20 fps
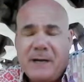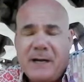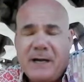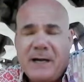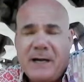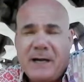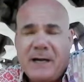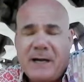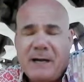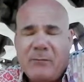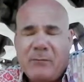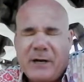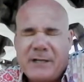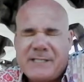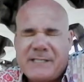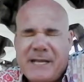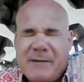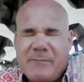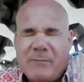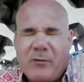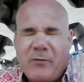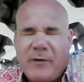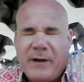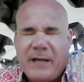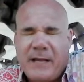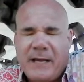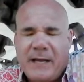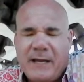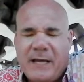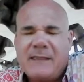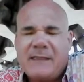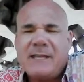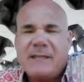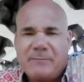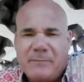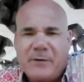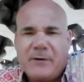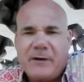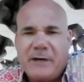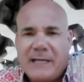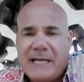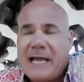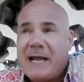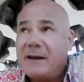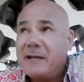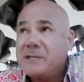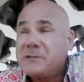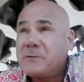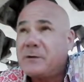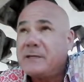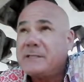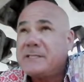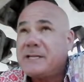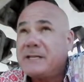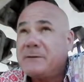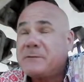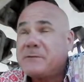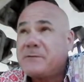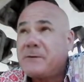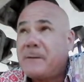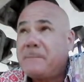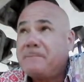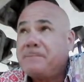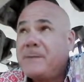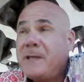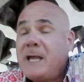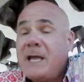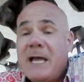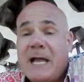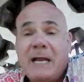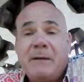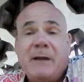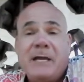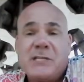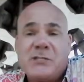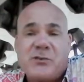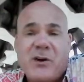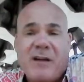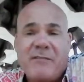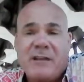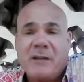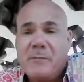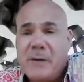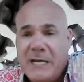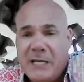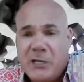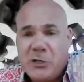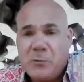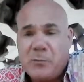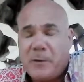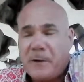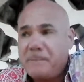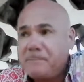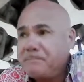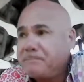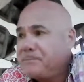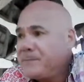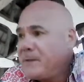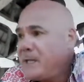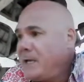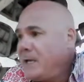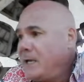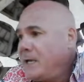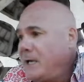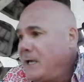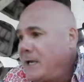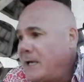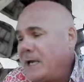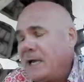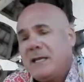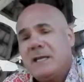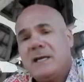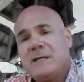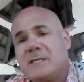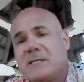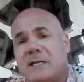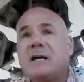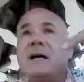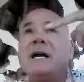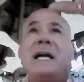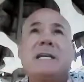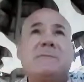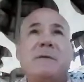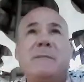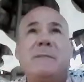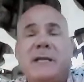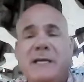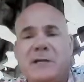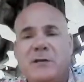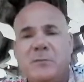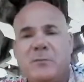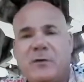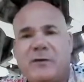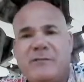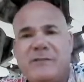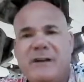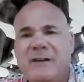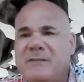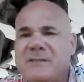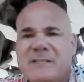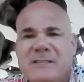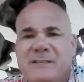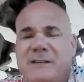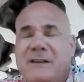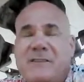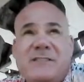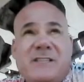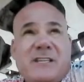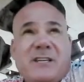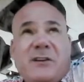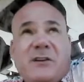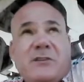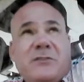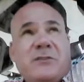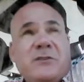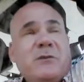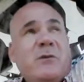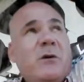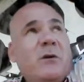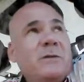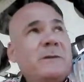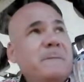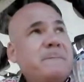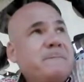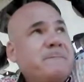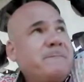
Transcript: Marin County is where he's saying. Anyway, he's driving a Mini Cooper, and he's like, oh, I asked my Mini Cooper over there, it's, you know, a year or two old,